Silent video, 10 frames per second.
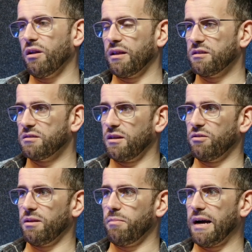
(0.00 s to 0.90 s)
Like, this is a
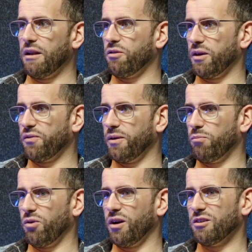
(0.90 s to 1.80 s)
really bad thing for
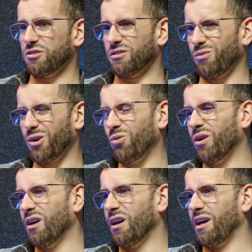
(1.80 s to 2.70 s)
employers. It's like, well,
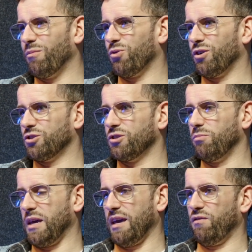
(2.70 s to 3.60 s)
employers should
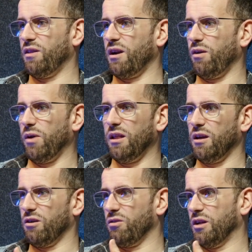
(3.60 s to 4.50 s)
behave in the right way, that
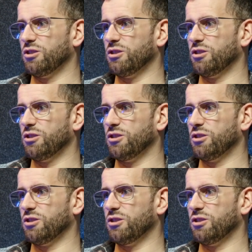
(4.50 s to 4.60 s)
you're not going to